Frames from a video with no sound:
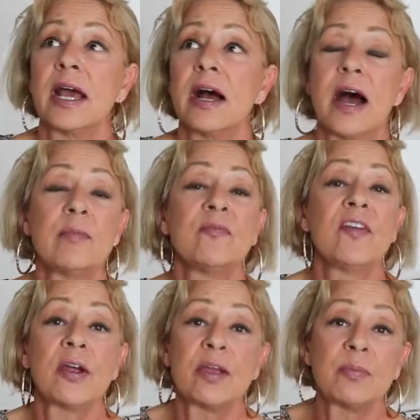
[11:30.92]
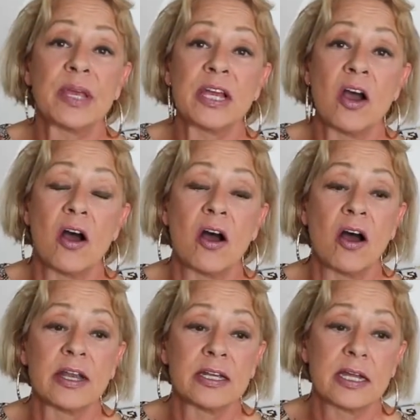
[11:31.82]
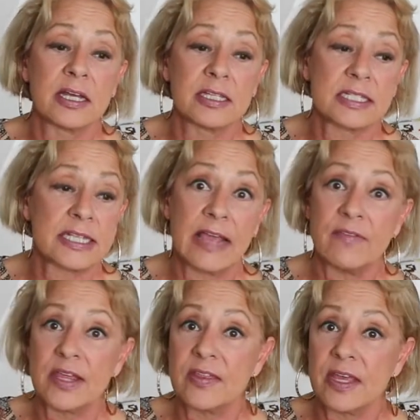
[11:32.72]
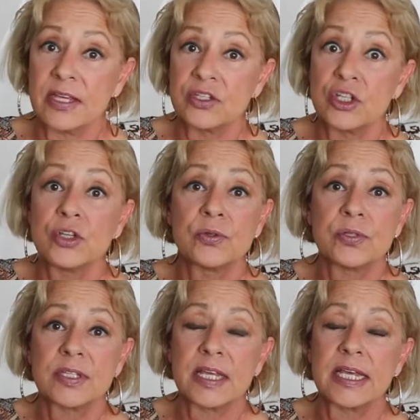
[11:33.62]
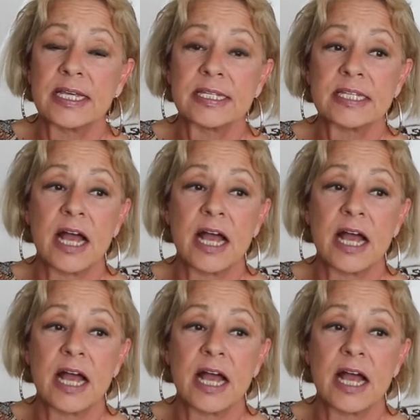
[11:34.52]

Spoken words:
I'm very big on saving things, use things.